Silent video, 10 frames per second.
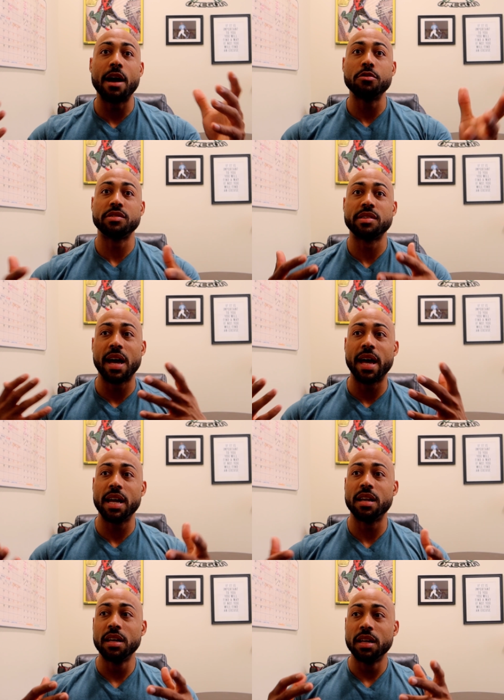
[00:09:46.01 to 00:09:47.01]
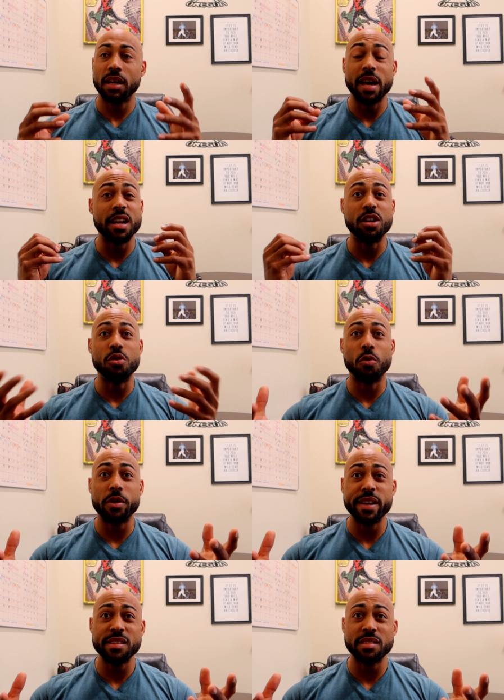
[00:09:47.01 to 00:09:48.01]
outside kind of
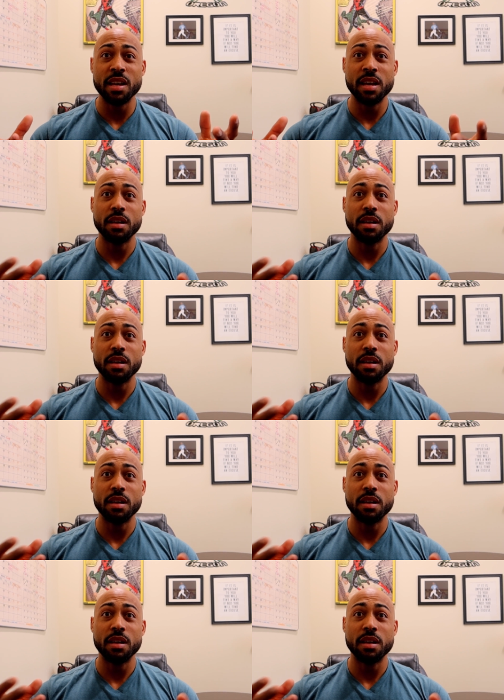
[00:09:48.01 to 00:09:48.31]
noise,